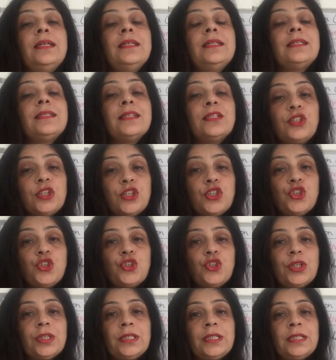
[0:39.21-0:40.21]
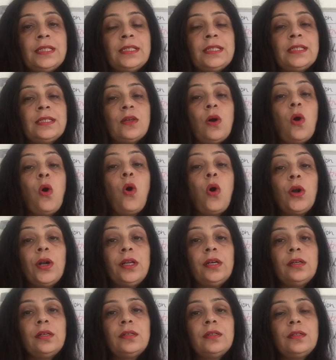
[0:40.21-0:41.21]
suggestions,
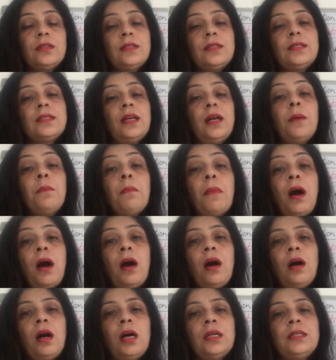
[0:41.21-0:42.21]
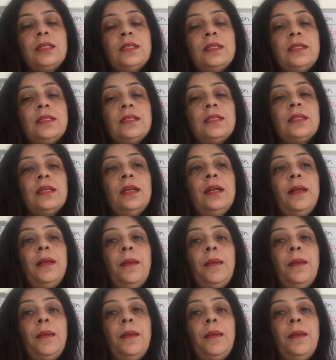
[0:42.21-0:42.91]
orders, commands,